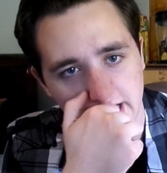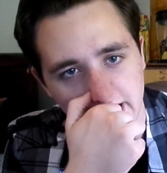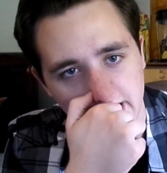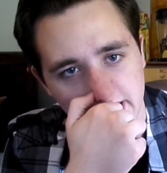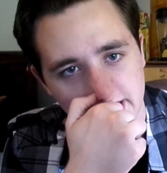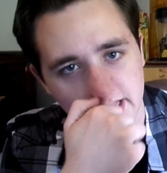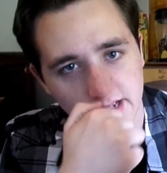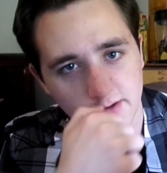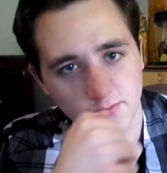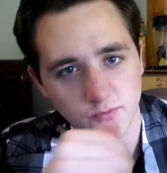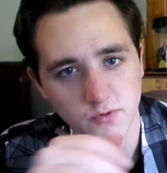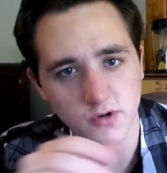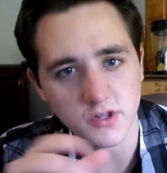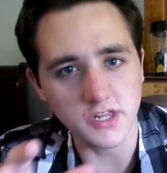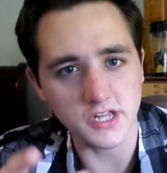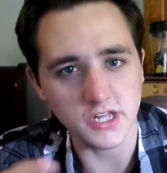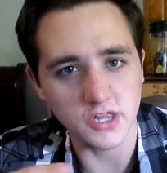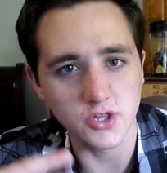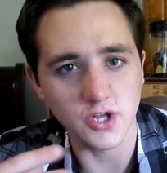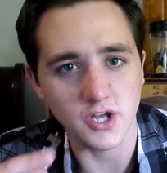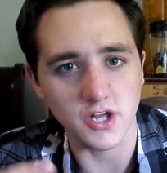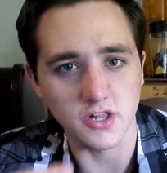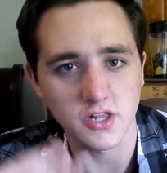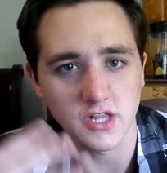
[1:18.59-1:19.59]
they really
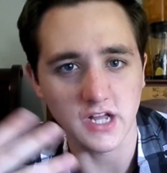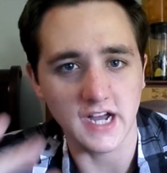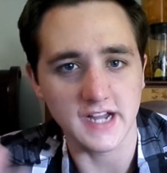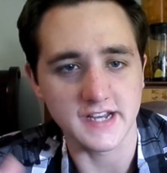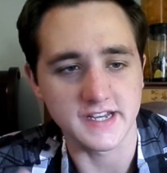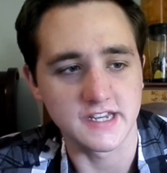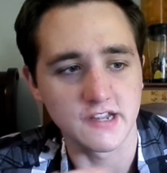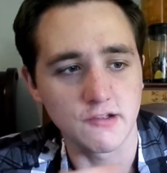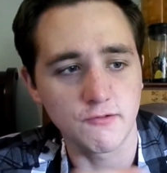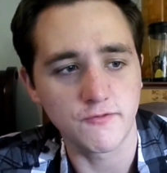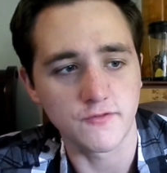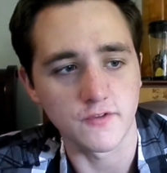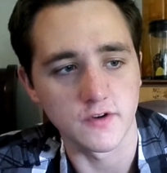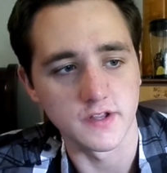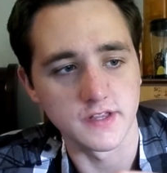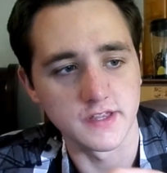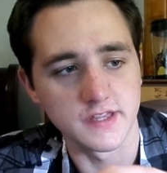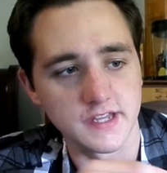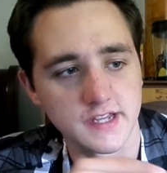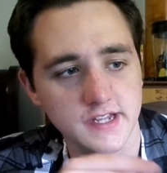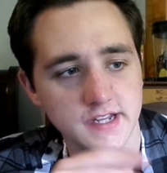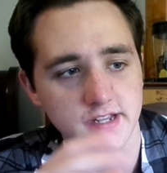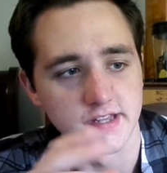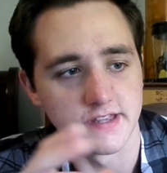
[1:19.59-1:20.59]
look a lot different
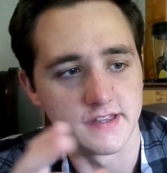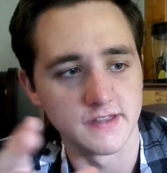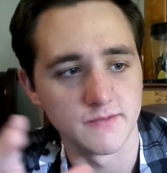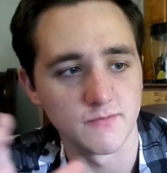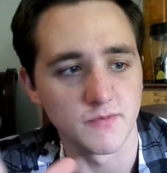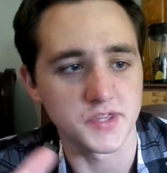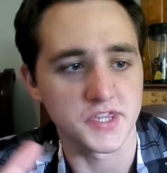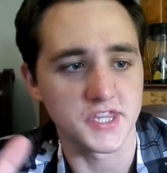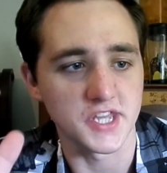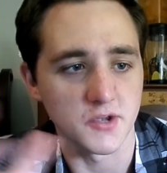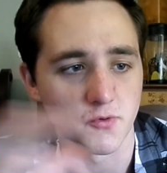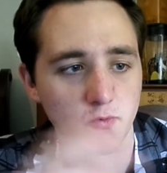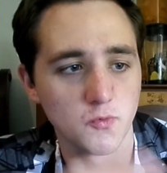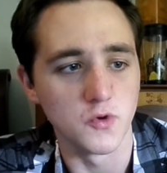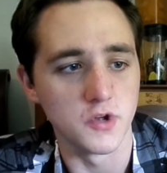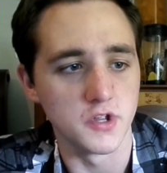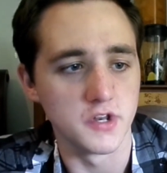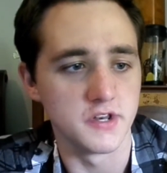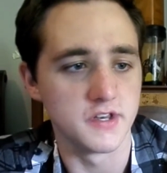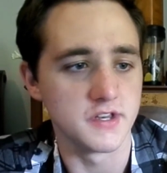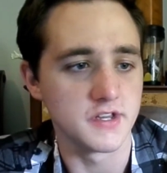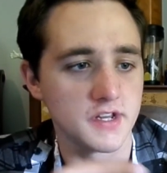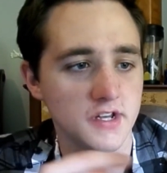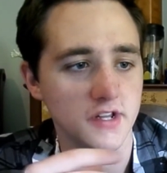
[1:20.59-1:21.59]
than what they would,
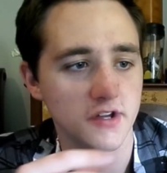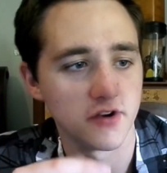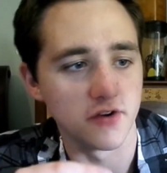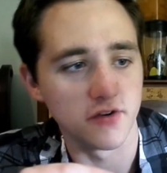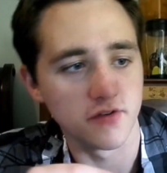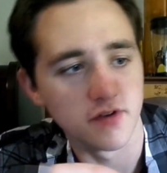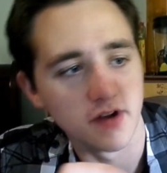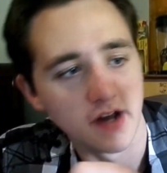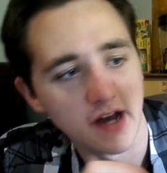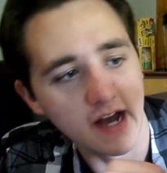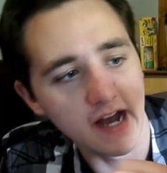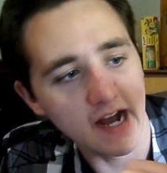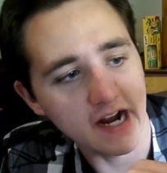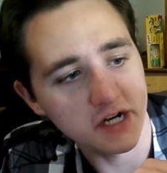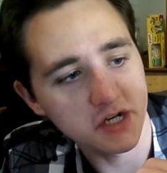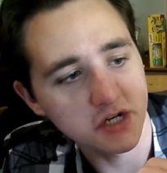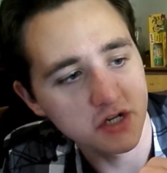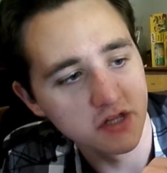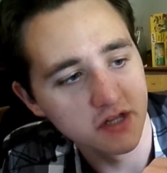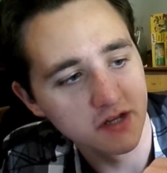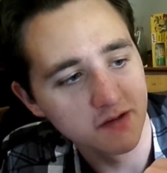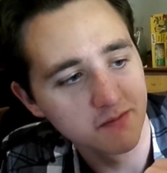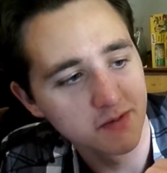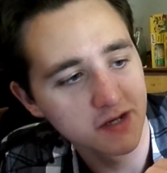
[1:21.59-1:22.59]

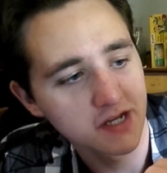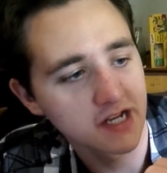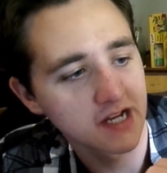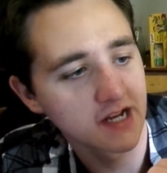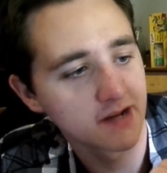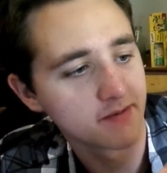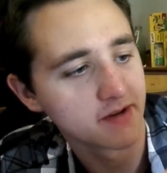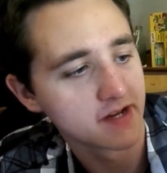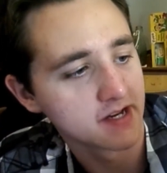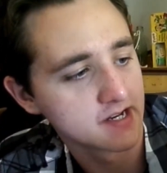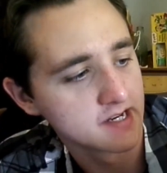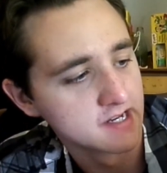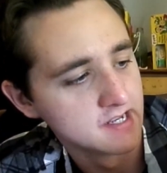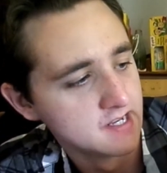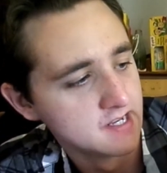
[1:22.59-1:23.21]
actually be. I mean,